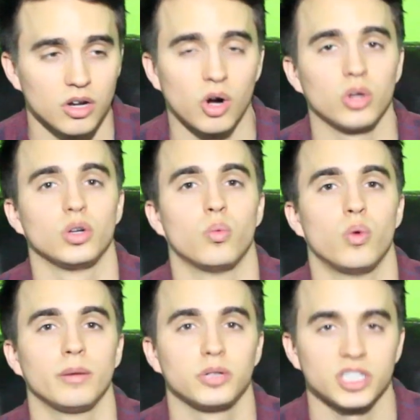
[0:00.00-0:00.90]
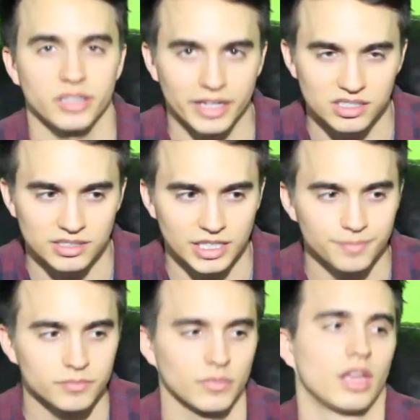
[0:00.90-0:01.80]
called One Push
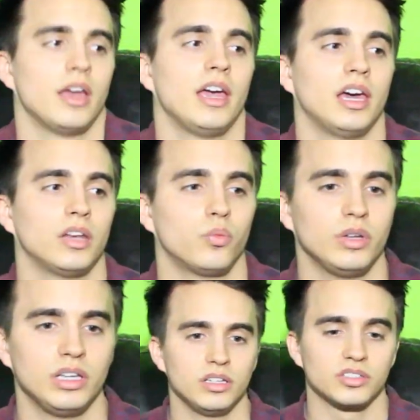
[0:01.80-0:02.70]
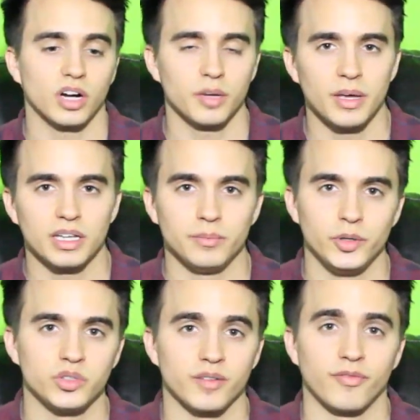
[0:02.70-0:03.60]
Legacy. And we started making
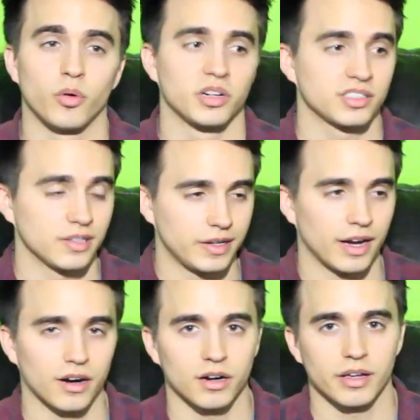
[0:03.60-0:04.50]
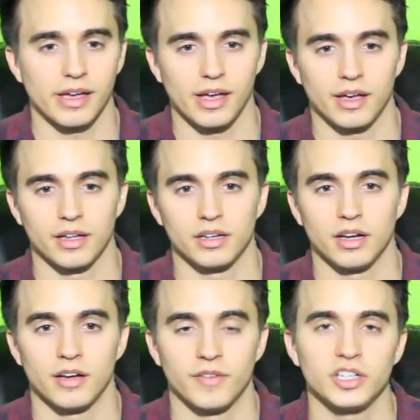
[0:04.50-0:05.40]
music for slick hair, and
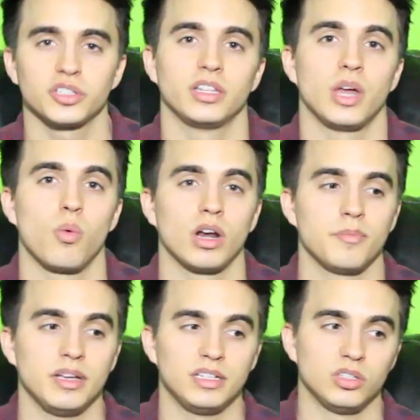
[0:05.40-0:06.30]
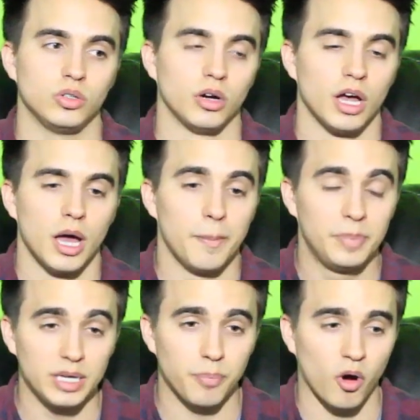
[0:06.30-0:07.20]
eventually they wanted me to
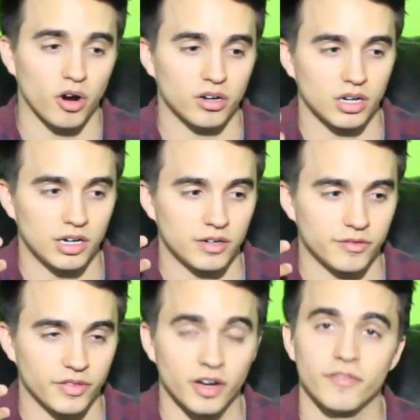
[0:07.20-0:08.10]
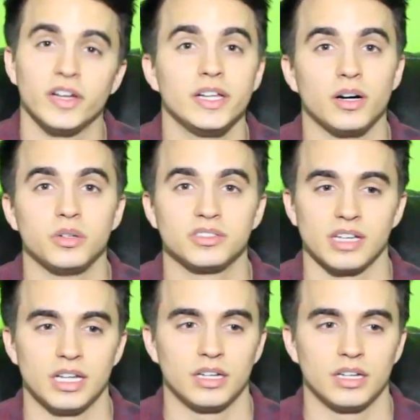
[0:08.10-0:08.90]
be a part of their videos